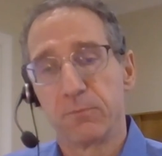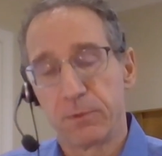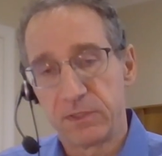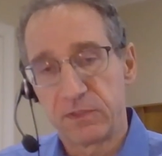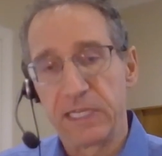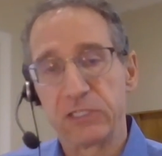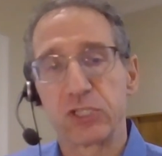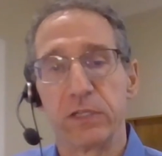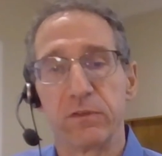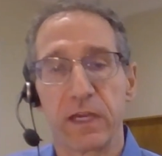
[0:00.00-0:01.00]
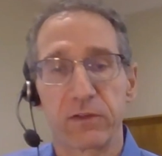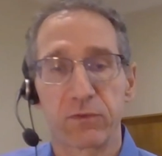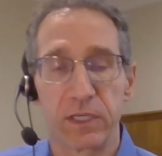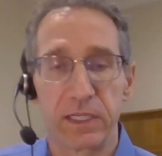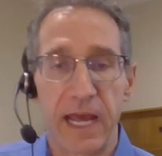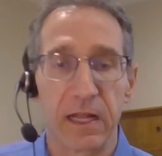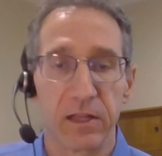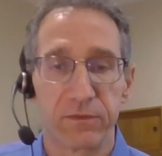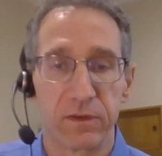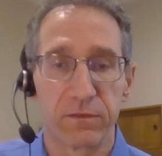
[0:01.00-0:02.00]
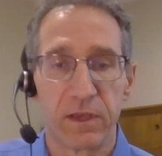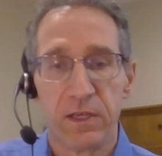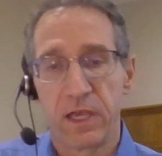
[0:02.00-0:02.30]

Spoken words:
implementation to actually analysis,